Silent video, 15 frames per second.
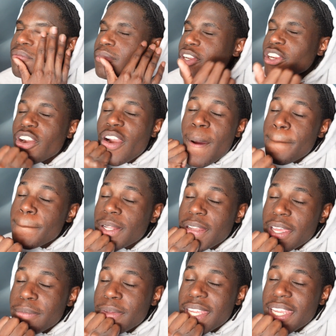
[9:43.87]
But you're
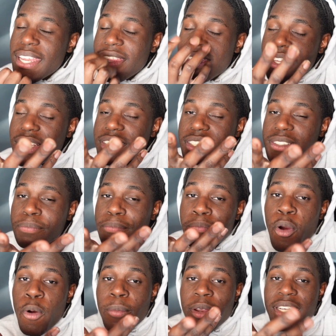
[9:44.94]
humbling me in this
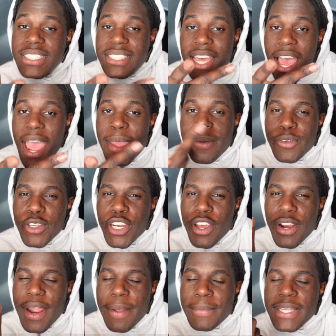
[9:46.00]
moment in time. You know
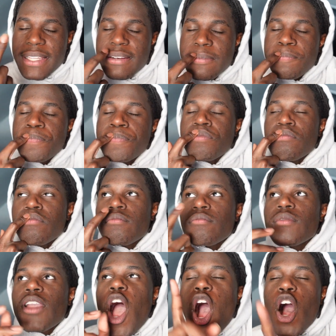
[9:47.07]
what I mean?
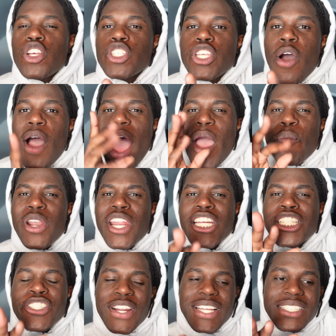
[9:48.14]
Also, I want to
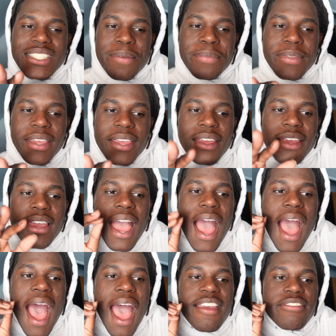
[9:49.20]
address something.
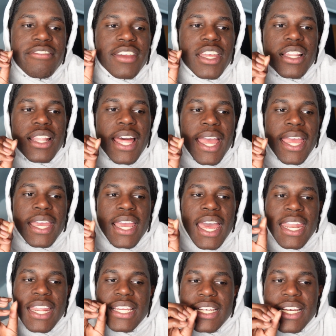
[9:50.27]
I feel like,
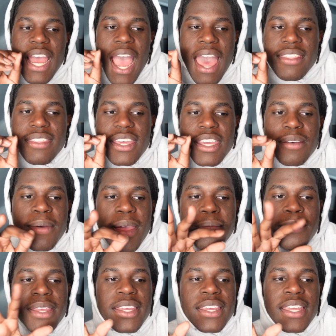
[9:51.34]
and it, I think it might
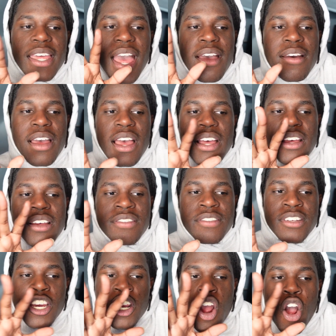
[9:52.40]
be a,
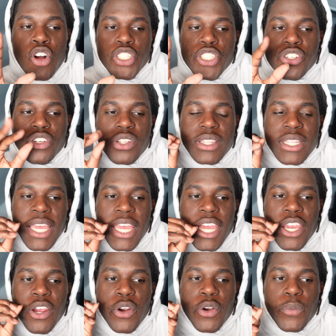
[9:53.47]
a, a, cultural
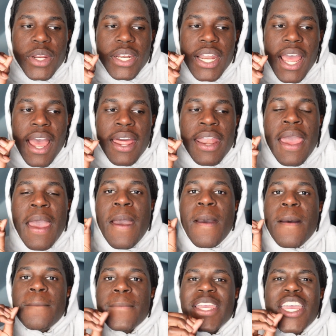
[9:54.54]
thing or whatnot,
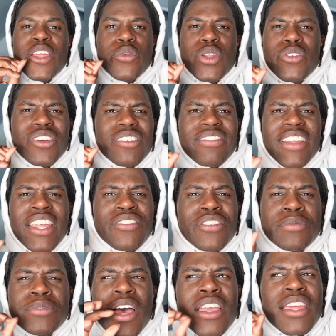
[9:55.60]
but can we refrain
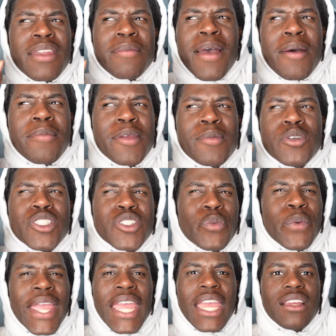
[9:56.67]
from talking about people's
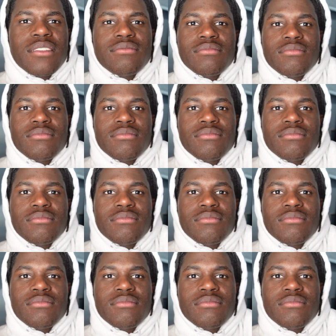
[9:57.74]
weight?